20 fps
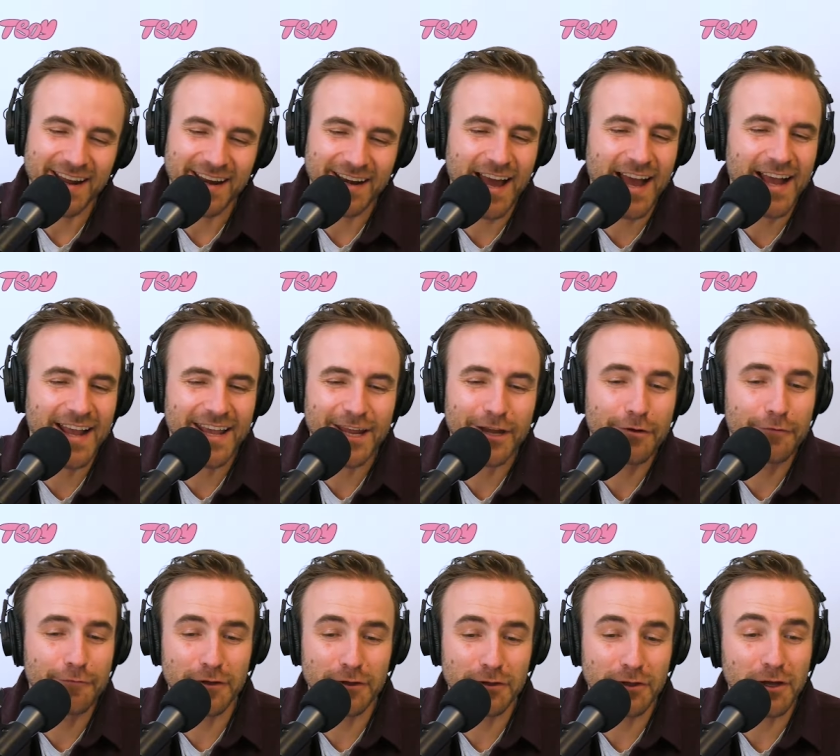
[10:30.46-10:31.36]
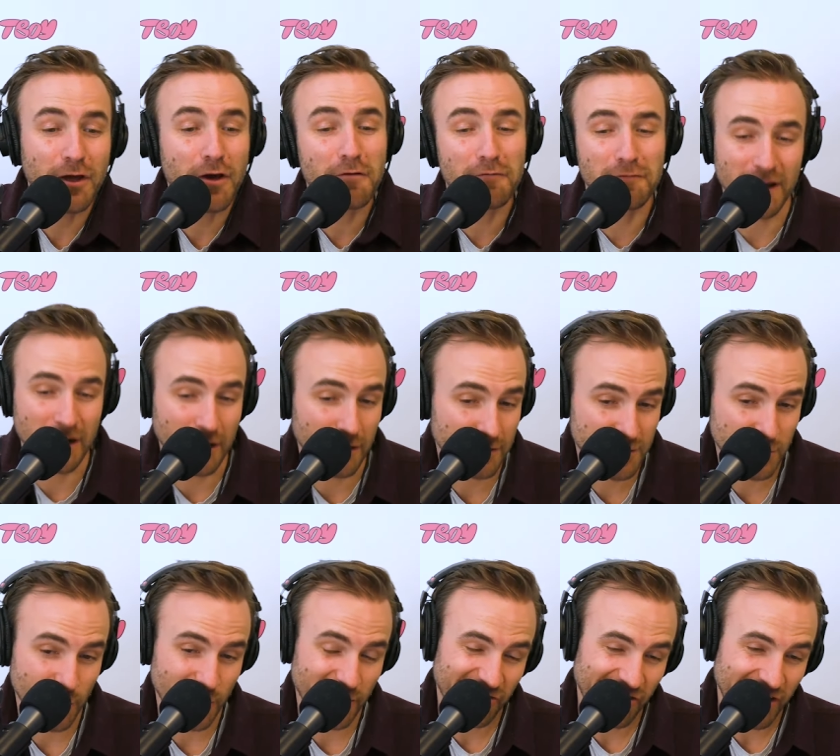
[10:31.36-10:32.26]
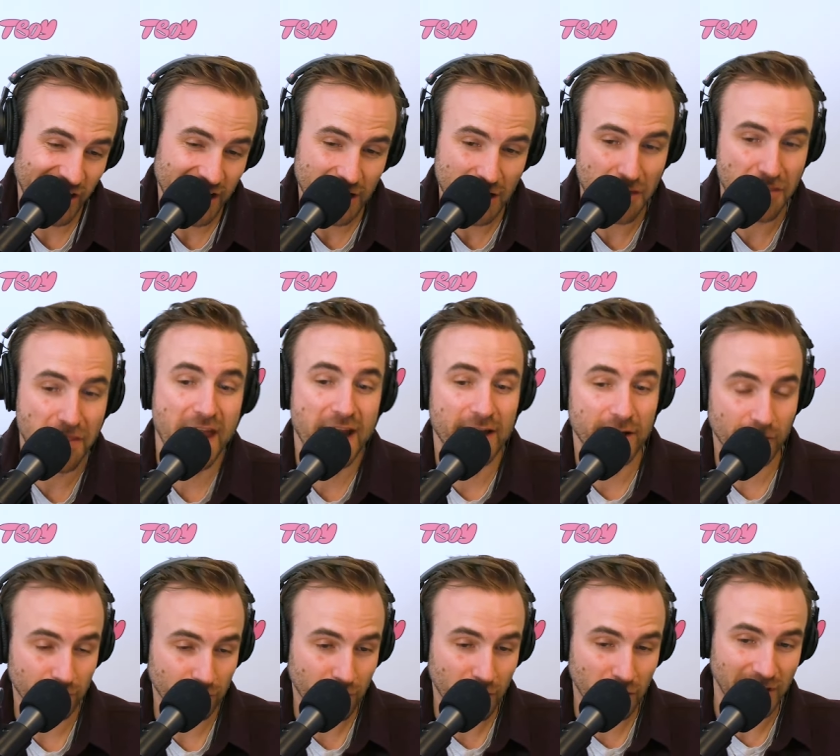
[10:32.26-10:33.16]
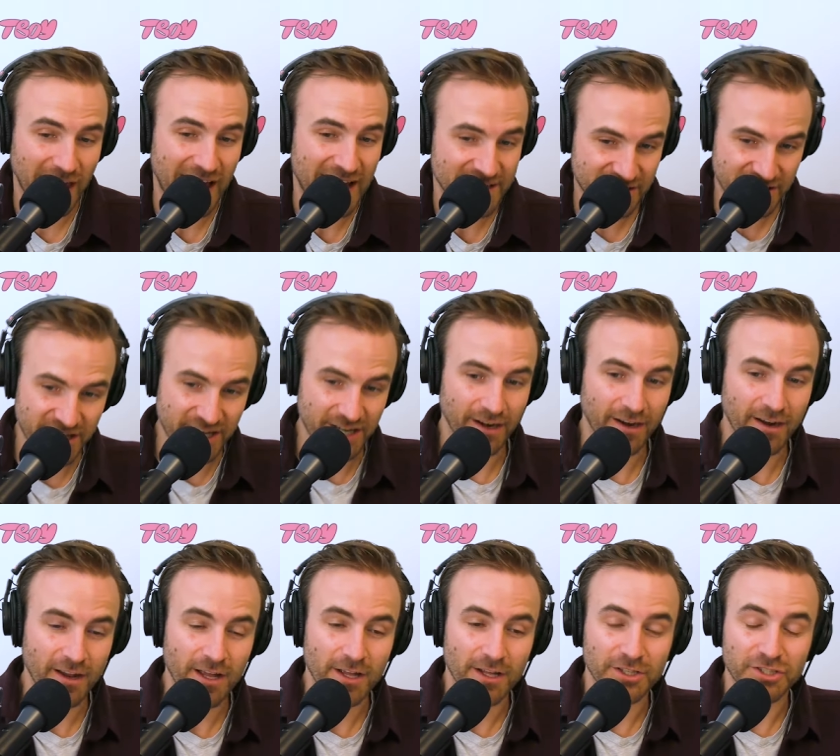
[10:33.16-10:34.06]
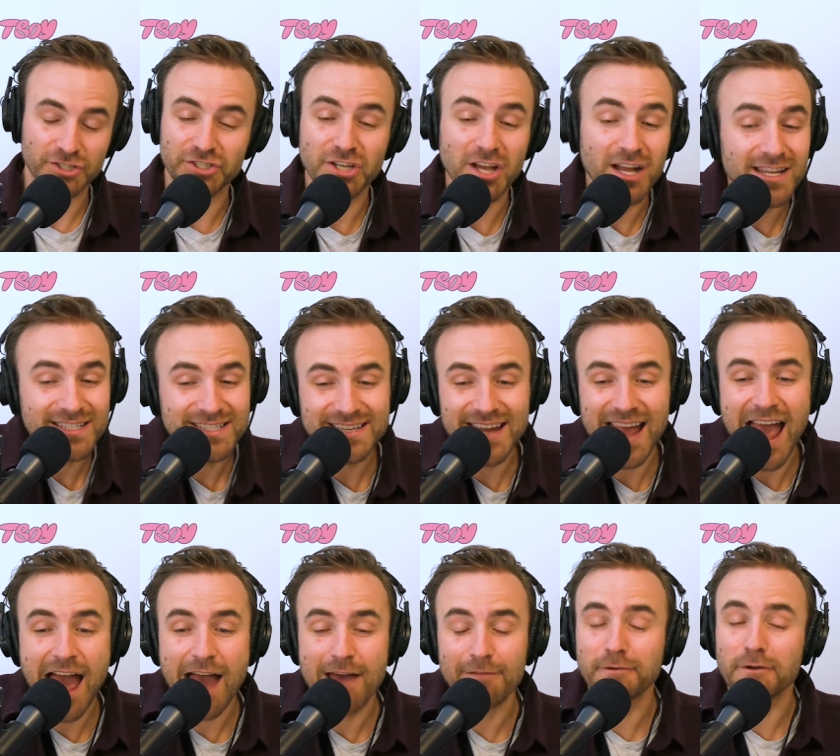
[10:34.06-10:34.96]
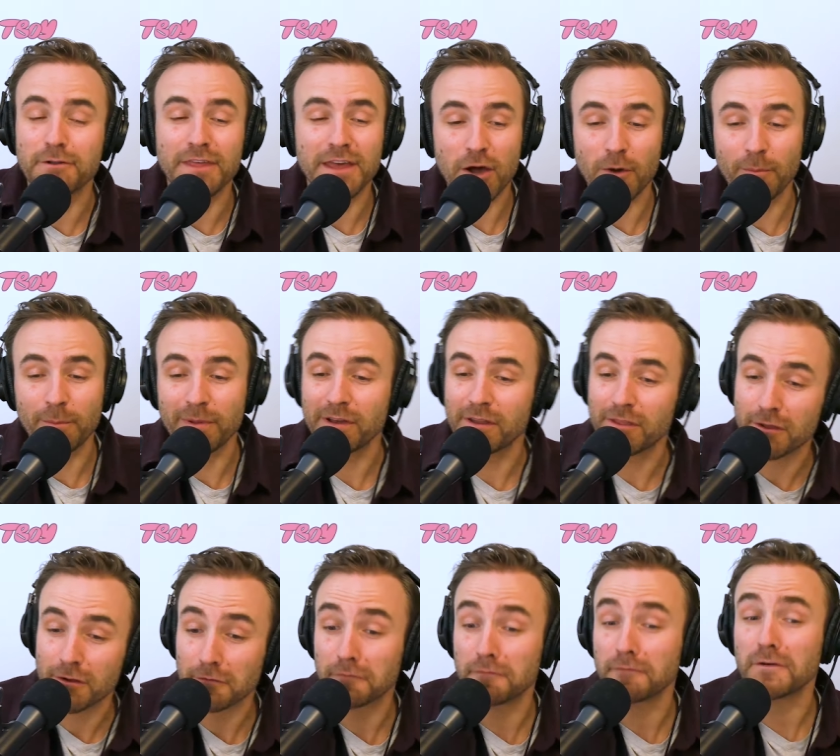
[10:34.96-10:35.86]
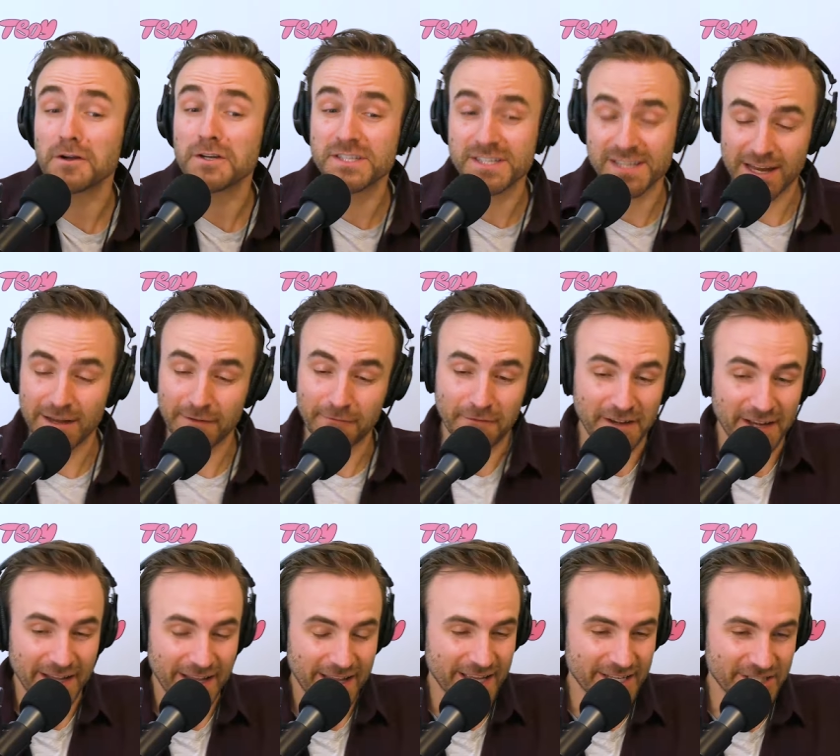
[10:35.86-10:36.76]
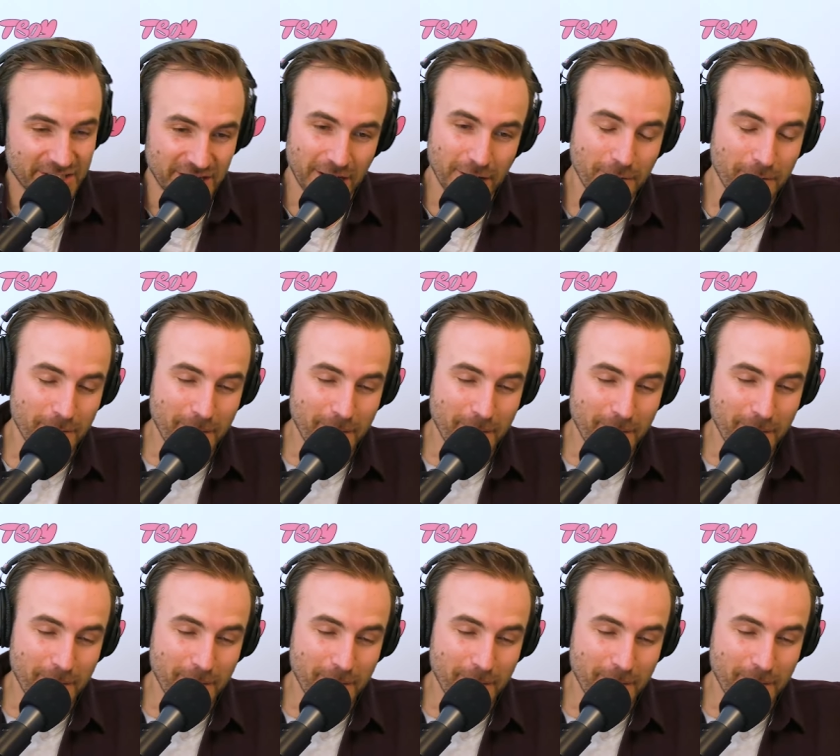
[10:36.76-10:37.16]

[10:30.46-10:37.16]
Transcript: and I interviewed the co-founder of Sweetgreen, Nathaniel Rue, last year, just after they opened their first Infinite Kitchen in